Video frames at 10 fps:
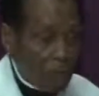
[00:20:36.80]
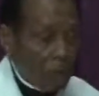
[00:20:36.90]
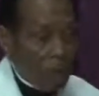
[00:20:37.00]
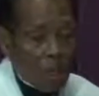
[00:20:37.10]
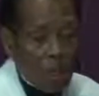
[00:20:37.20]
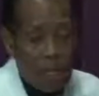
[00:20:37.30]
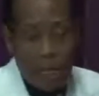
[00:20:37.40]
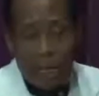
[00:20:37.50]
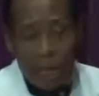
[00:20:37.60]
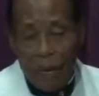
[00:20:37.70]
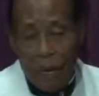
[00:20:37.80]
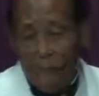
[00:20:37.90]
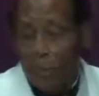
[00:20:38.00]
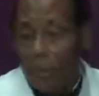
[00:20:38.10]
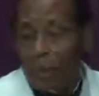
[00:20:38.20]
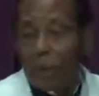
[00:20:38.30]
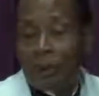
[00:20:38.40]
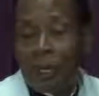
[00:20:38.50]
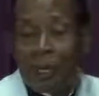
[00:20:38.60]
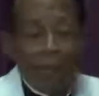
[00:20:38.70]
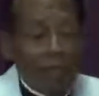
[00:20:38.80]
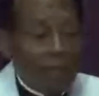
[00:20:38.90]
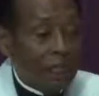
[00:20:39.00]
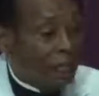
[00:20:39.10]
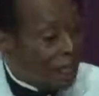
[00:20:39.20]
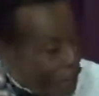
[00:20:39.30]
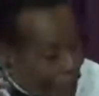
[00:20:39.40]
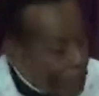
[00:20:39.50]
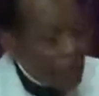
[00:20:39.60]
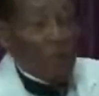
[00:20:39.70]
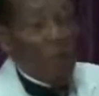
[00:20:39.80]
so uh, you cannot, any